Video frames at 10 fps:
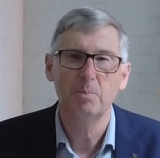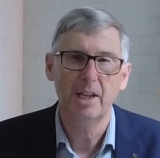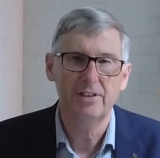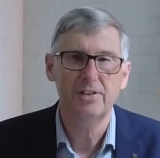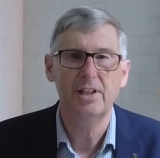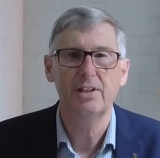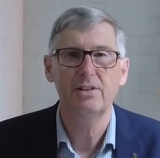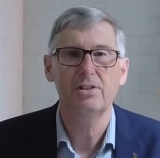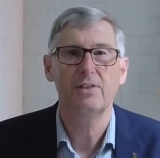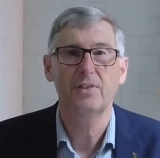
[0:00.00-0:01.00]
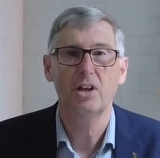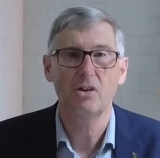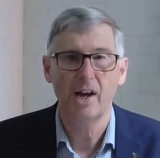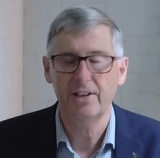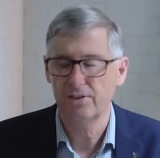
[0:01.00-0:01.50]
blessings of the
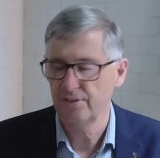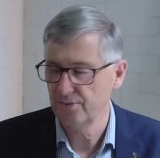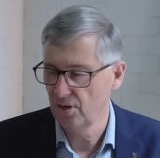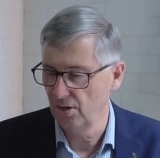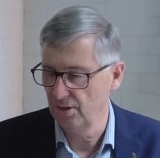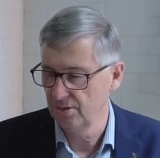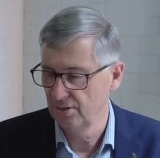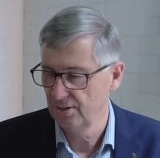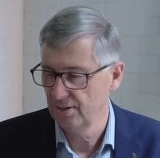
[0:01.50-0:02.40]
grace of God.